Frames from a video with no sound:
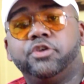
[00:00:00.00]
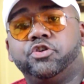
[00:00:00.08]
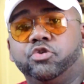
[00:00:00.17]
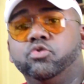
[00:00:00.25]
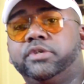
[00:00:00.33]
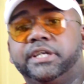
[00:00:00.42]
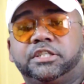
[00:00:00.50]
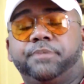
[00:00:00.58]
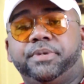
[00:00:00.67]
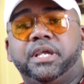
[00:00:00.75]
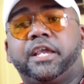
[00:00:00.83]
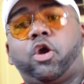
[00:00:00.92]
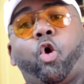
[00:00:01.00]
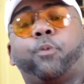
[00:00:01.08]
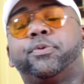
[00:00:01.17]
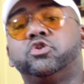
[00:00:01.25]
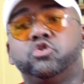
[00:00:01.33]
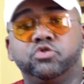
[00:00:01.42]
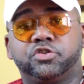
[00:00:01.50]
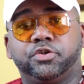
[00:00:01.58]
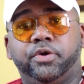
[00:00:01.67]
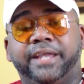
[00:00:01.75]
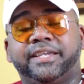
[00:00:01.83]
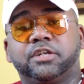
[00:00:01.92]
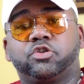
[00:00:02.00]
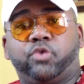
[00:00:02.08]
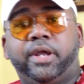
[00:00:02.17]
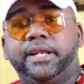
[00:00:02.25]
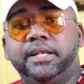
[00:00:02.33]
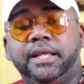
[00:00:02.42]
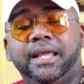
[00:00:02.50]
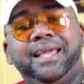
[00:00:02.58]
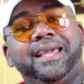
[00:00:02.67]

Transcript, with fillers: You get to be a co-producer and get credit.